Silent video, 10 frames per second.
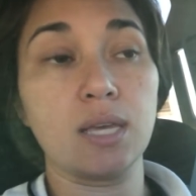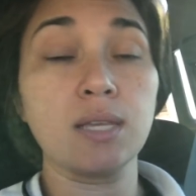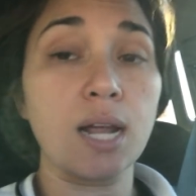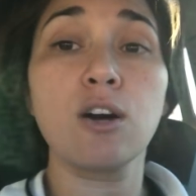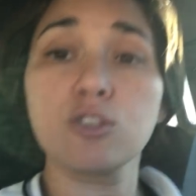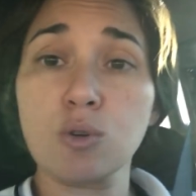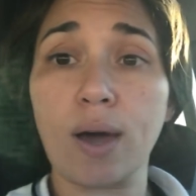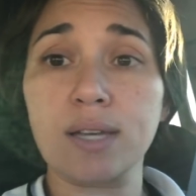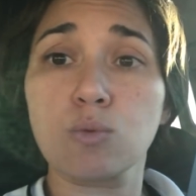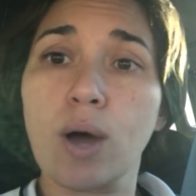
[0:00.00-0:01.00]
And then I also
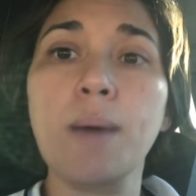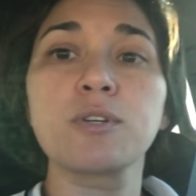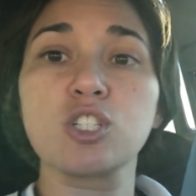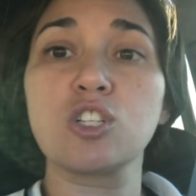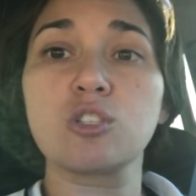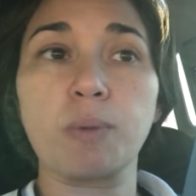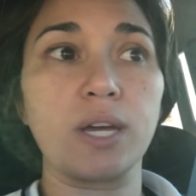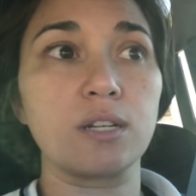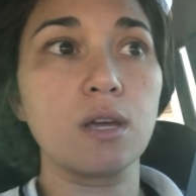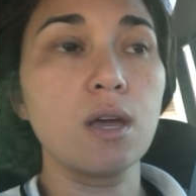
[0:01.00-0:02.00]
ask, well, how much did you
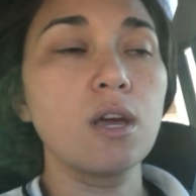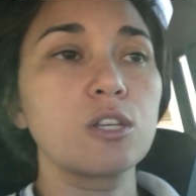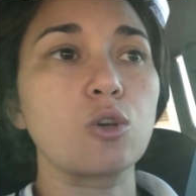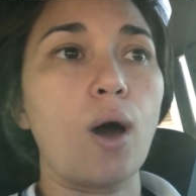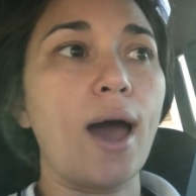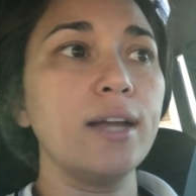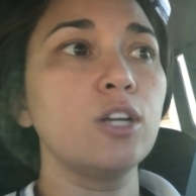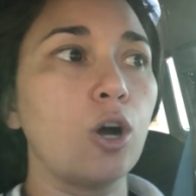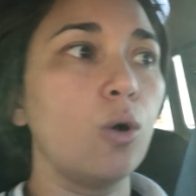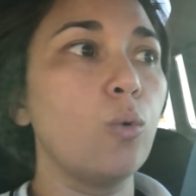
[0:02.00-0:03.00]
spend? So I
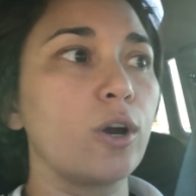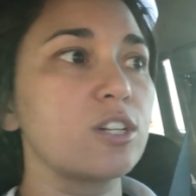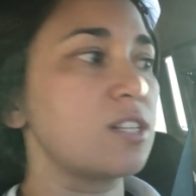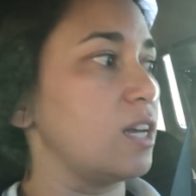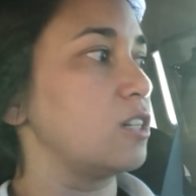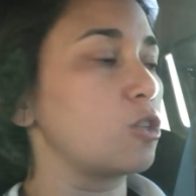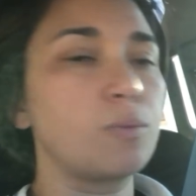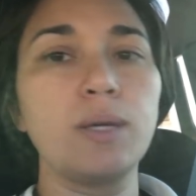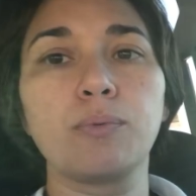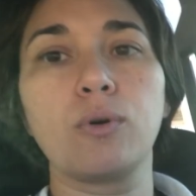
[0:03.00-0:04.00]
know where to send other
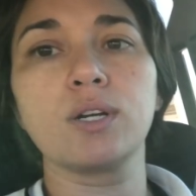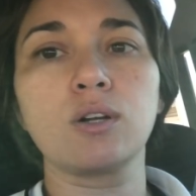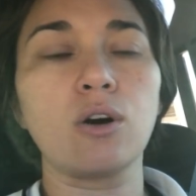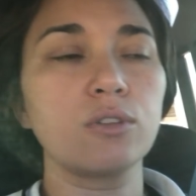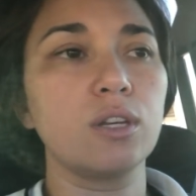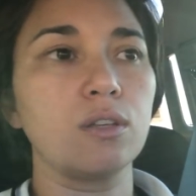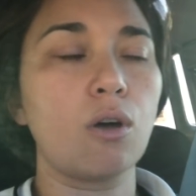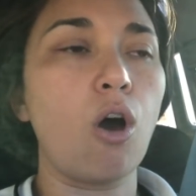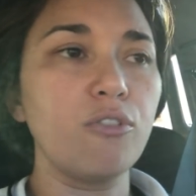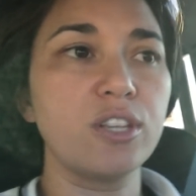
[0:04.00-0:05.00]
people. And
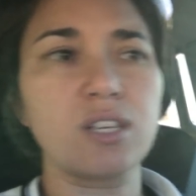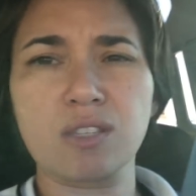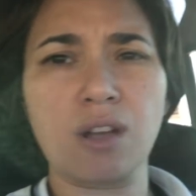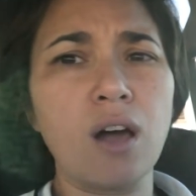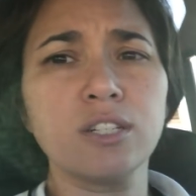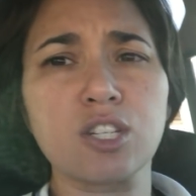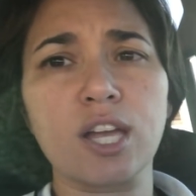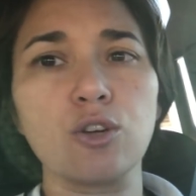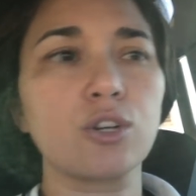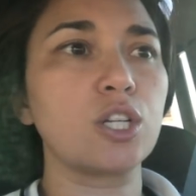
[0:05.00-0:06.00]
all this is knowledge
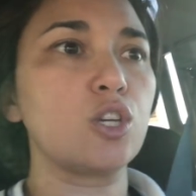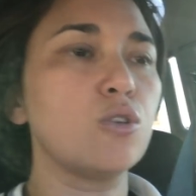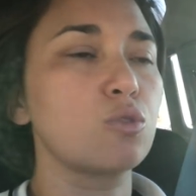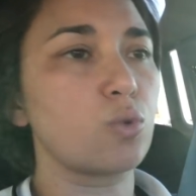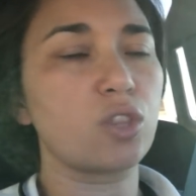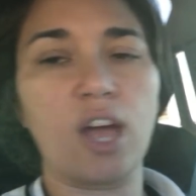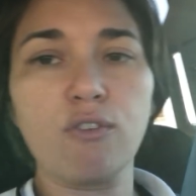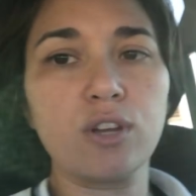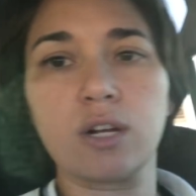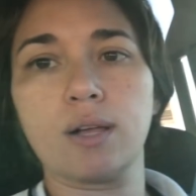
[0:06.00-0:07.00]
that you're going to use with
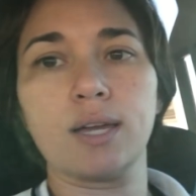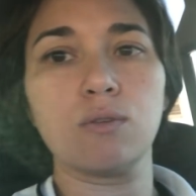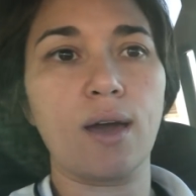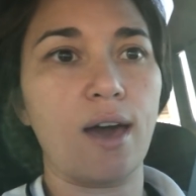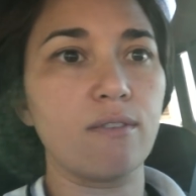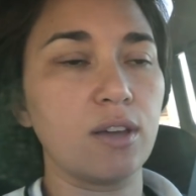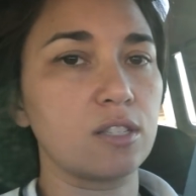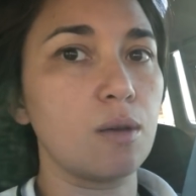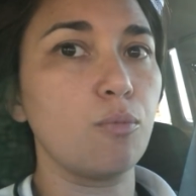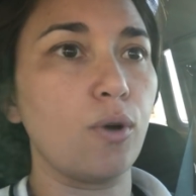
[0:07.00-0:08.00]
every client you have
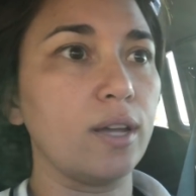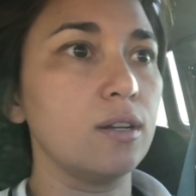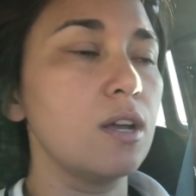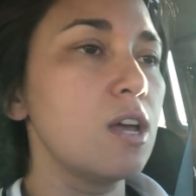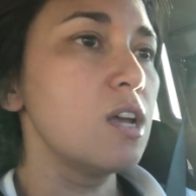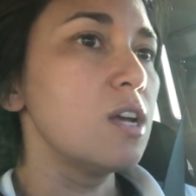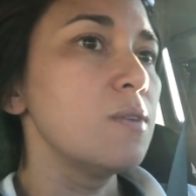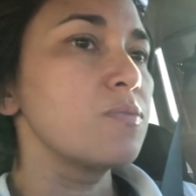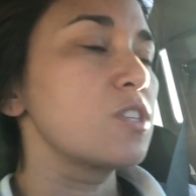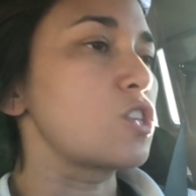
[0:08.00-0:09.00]
at some point.
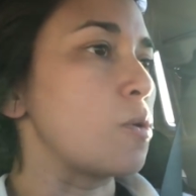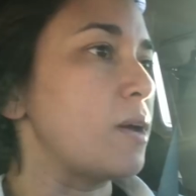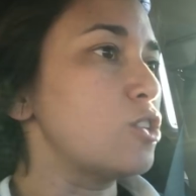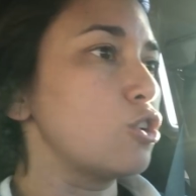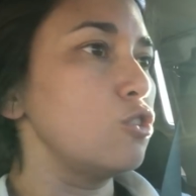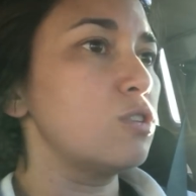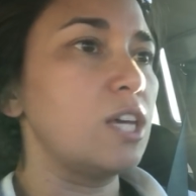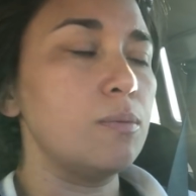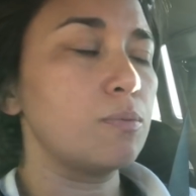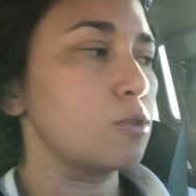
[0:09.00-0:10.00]
So make sure you
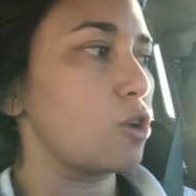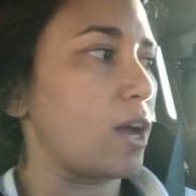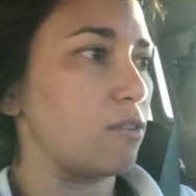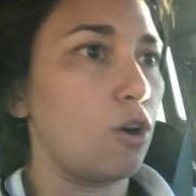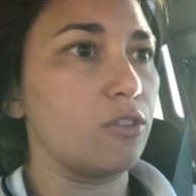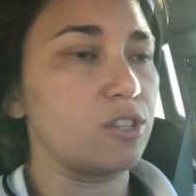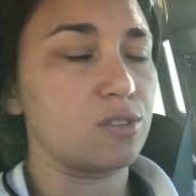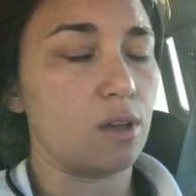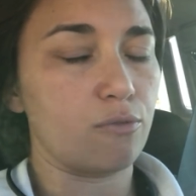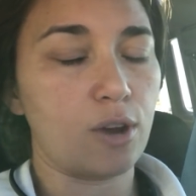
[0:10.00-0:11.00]
keep track of all this
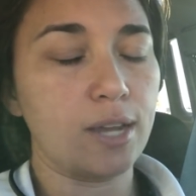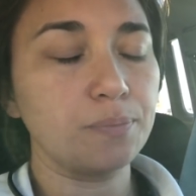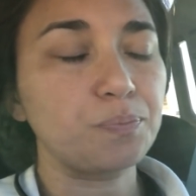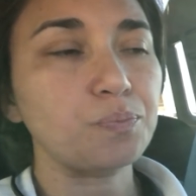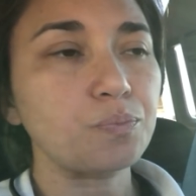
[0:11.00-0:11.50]
stuff, right?